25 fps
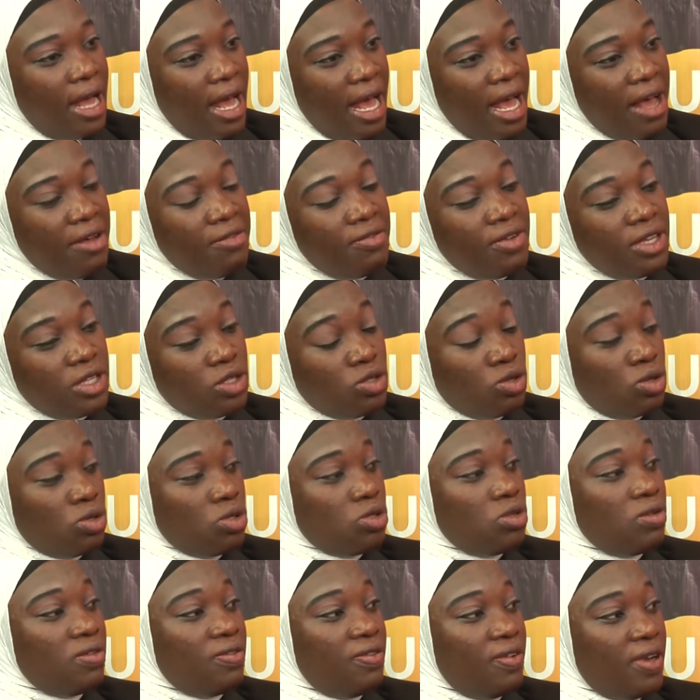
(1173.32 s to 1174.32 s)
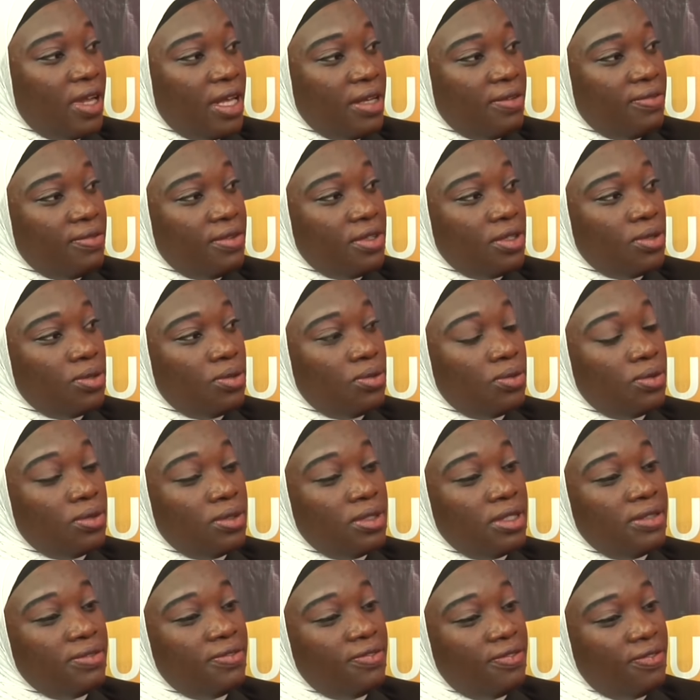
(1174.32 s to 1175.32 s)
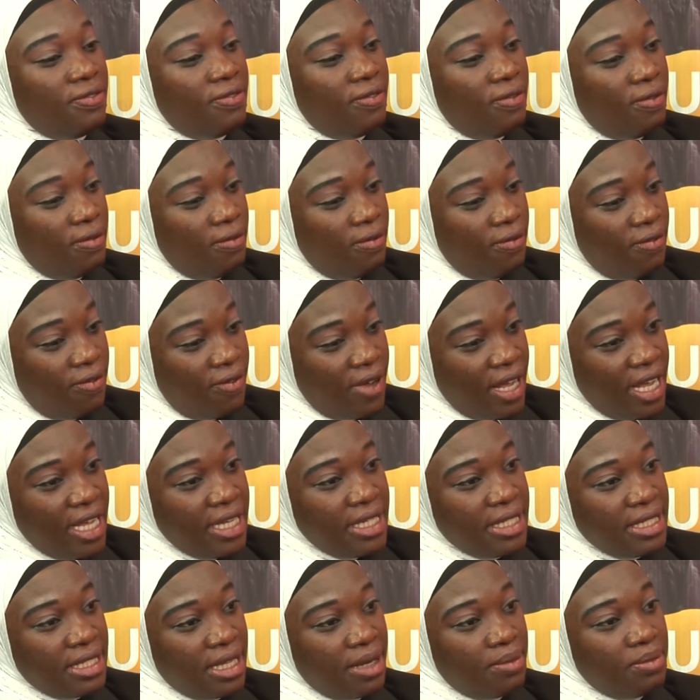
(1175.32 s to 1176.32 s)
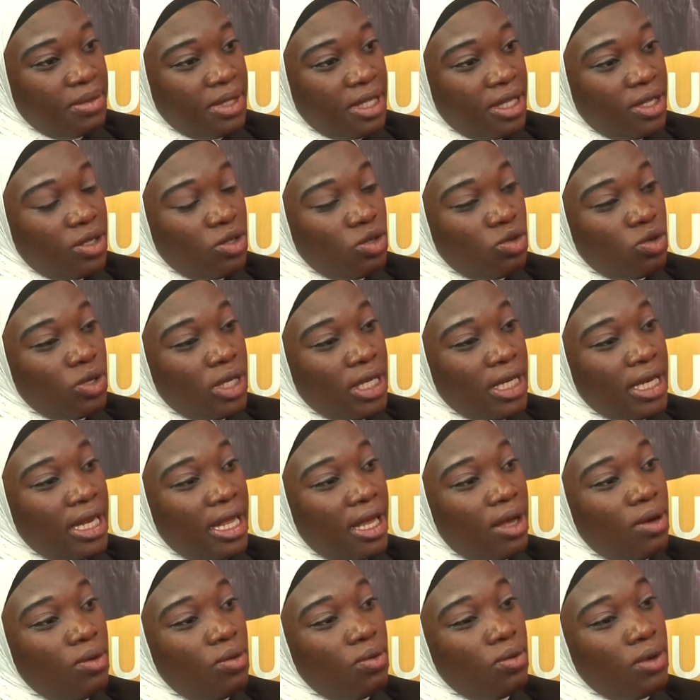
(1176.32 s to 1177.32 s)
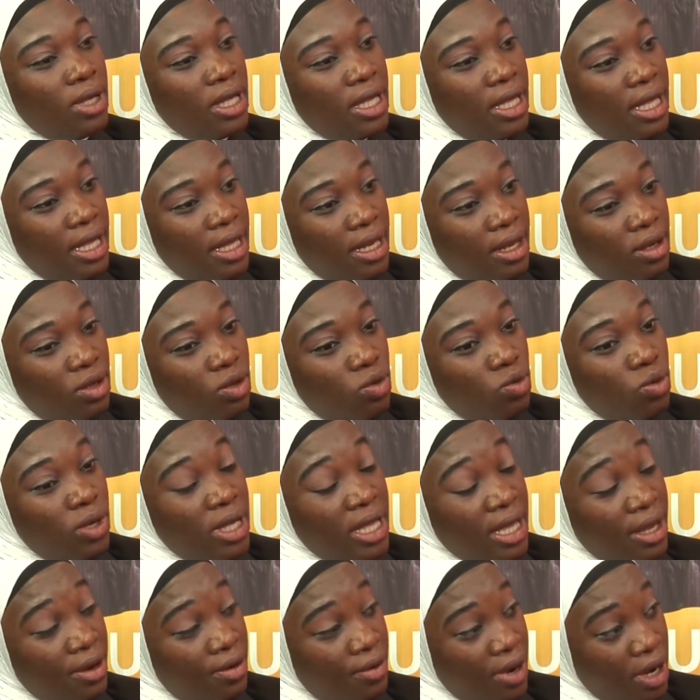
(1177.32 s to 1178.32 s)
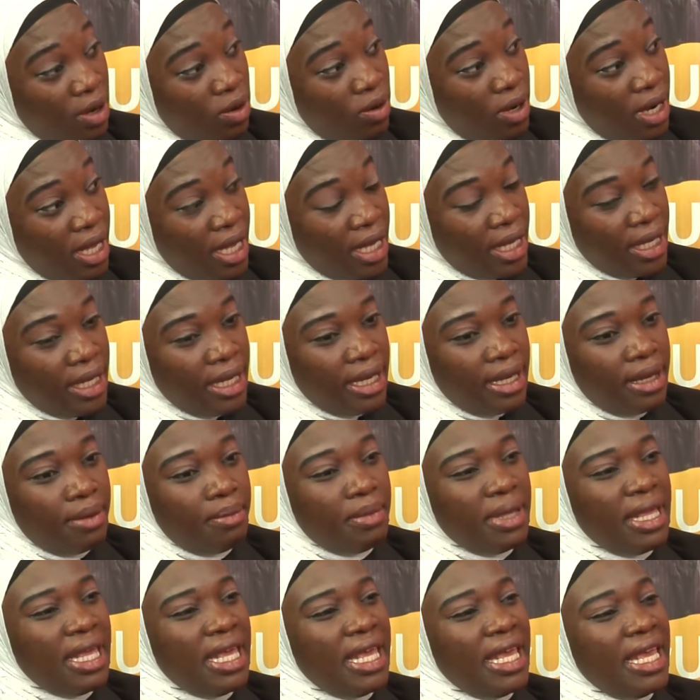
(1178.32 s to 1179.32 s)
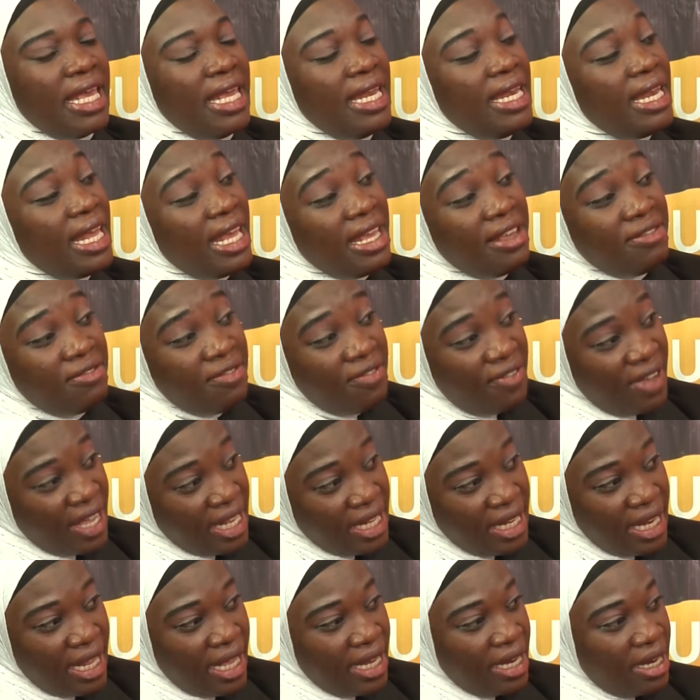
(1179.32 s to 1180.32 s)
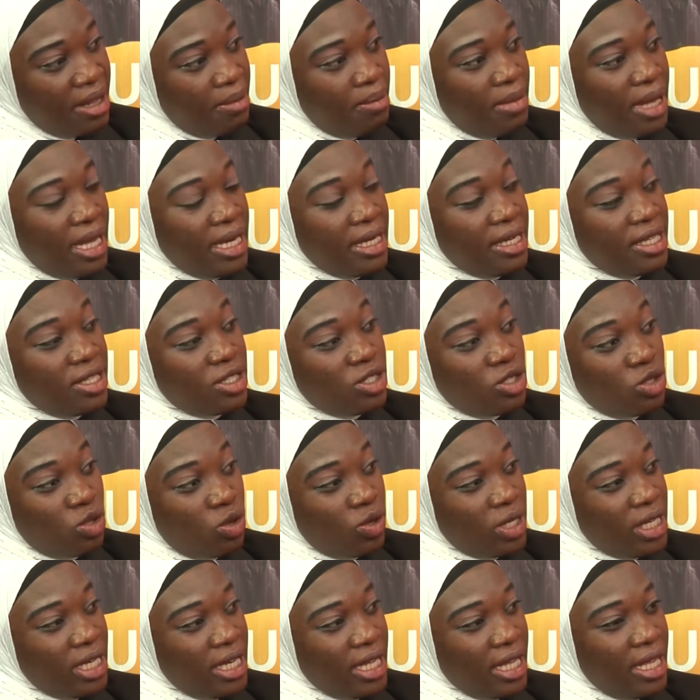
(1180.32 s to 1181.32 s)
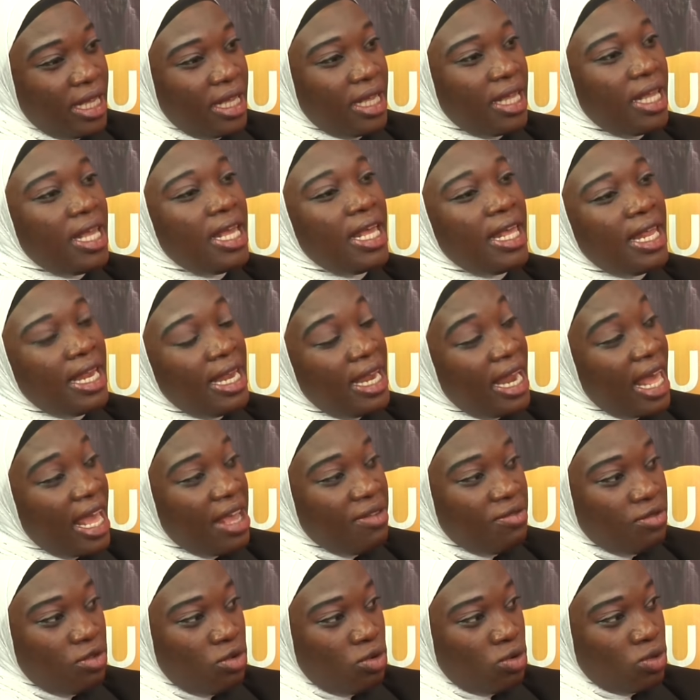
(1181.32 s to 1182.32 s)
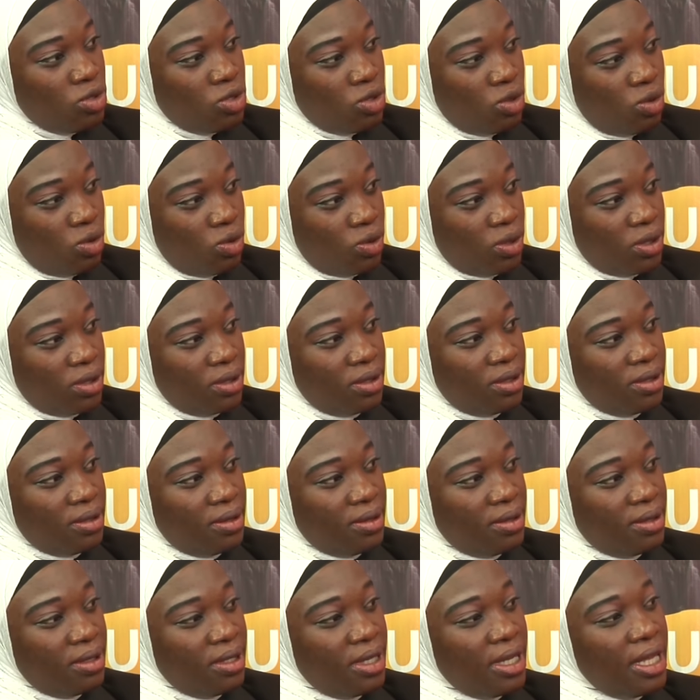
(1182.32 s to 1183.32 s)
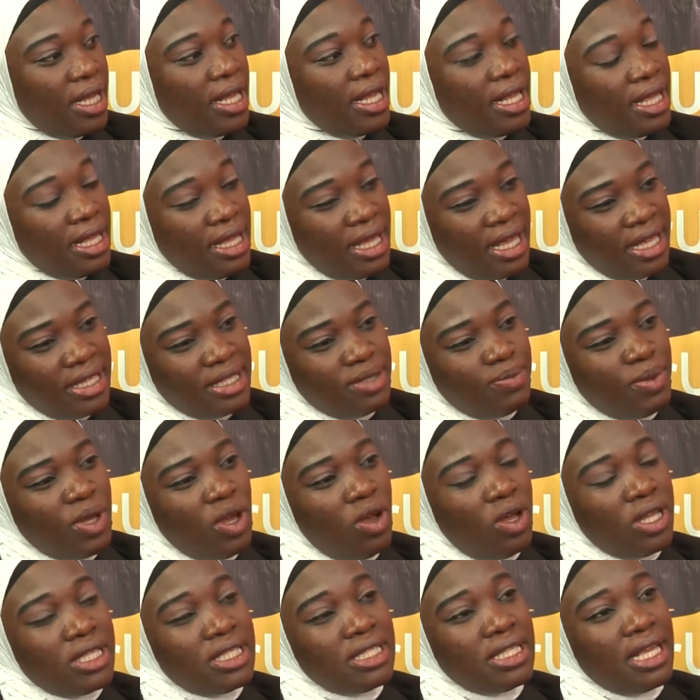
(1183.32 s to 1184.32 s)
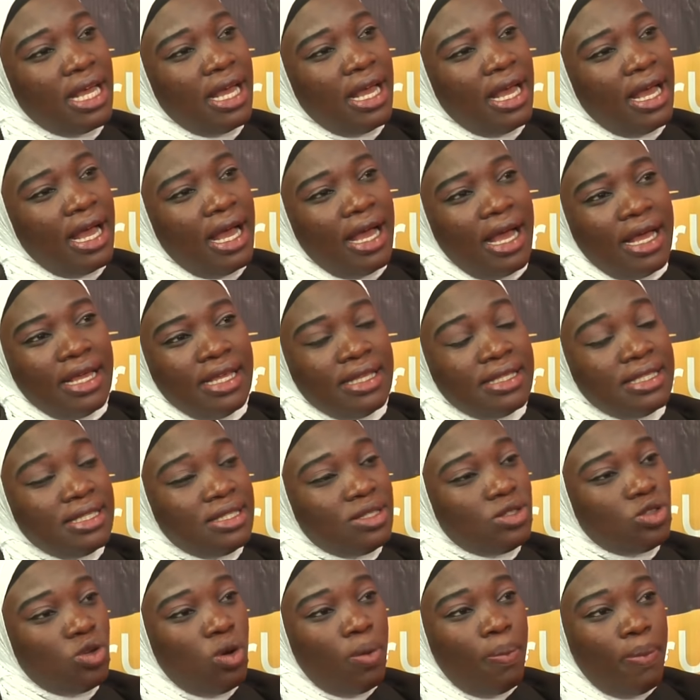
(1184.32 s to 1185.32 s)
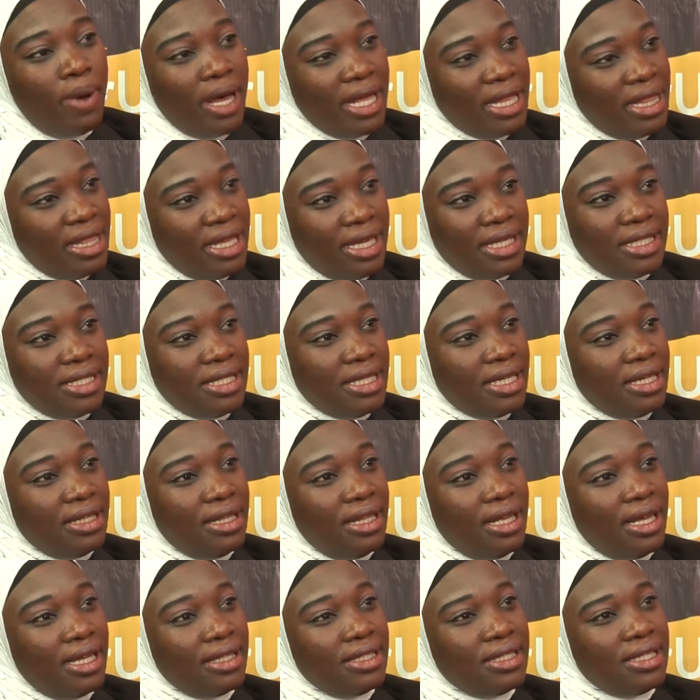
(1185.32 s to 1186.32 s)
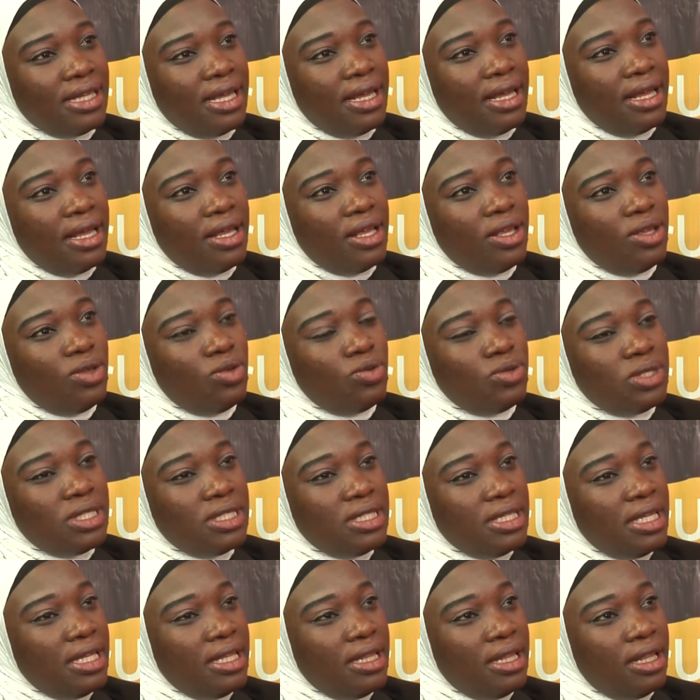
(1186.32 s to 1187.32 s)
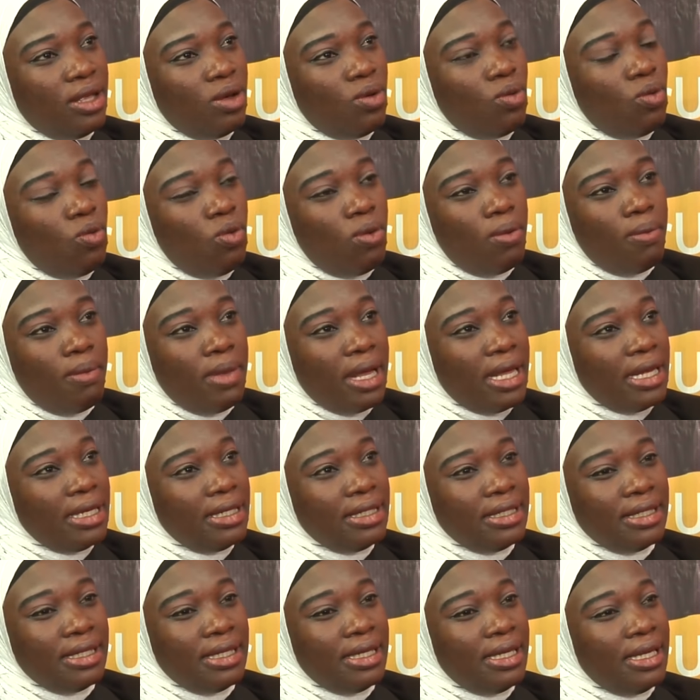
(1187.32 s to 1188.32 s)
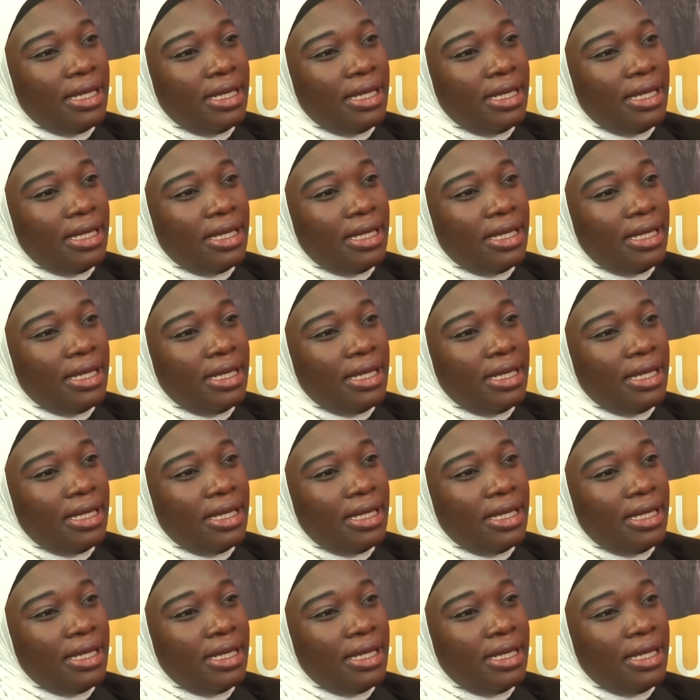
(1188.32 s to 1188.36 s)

have a source of livelihood. Mm. Find something doing that will, you get regular income. In the event that the money is not there, life goes on. You can sustain yourself. Yes, because it's so pathetic that you see the woman